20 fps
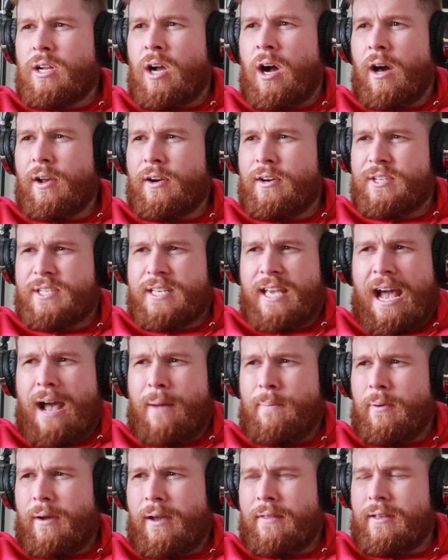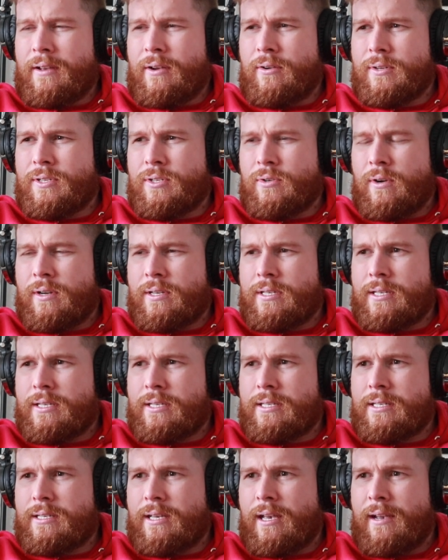Connor's Gap. I think or it's or it's,
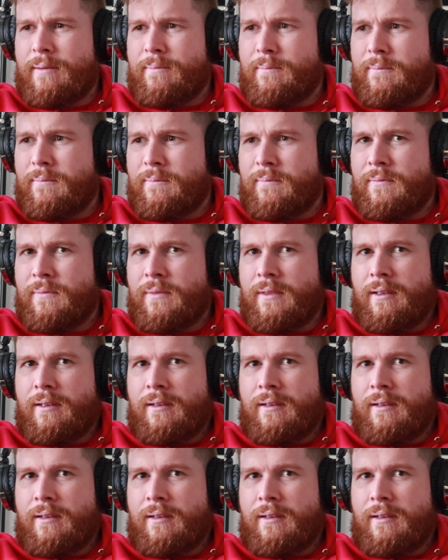it's um,